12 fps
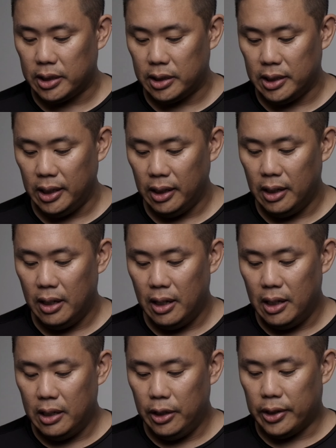See,
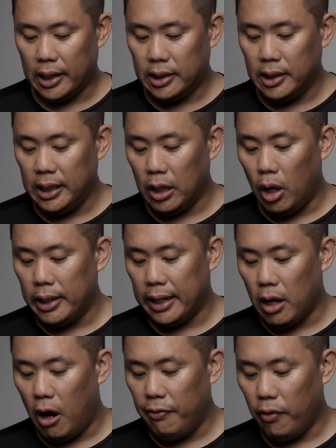you can turn it on
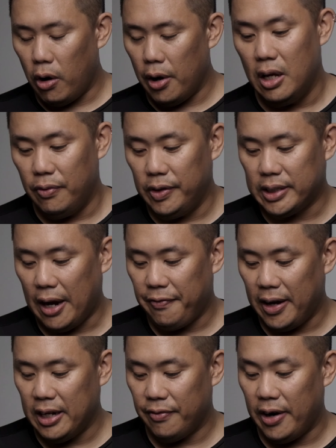and off, which I
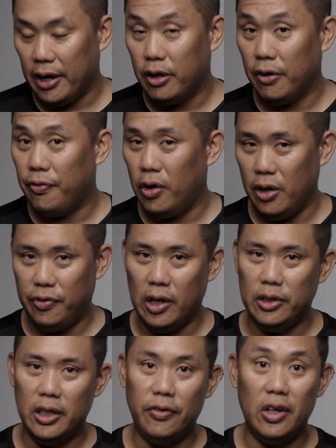find it very good for if you're
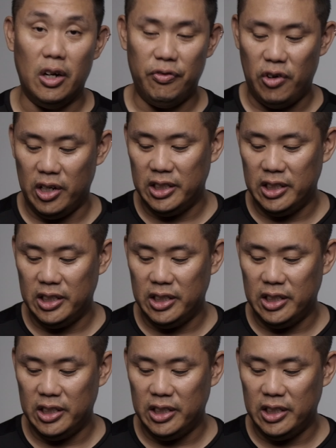using it for